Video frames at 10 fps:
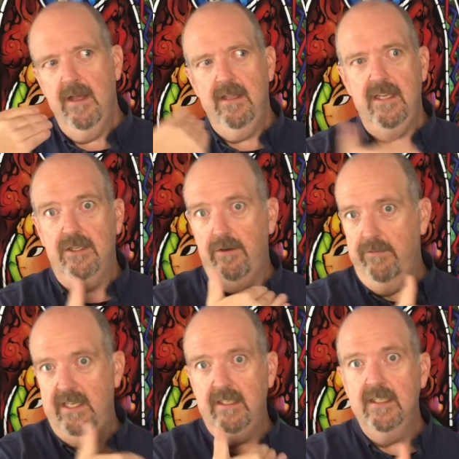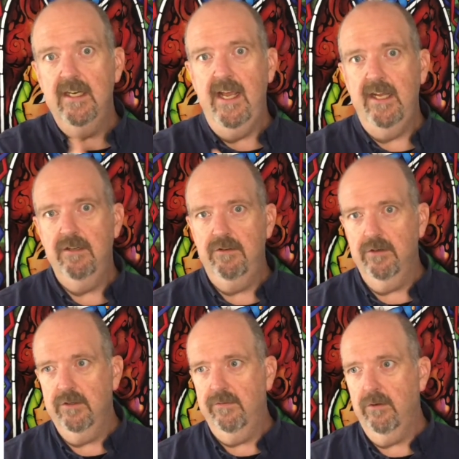this sort of gilded age of
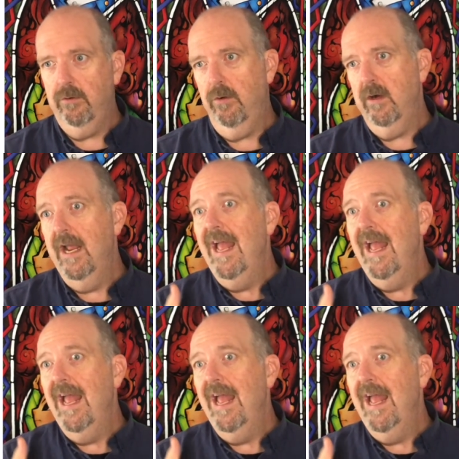children's folklore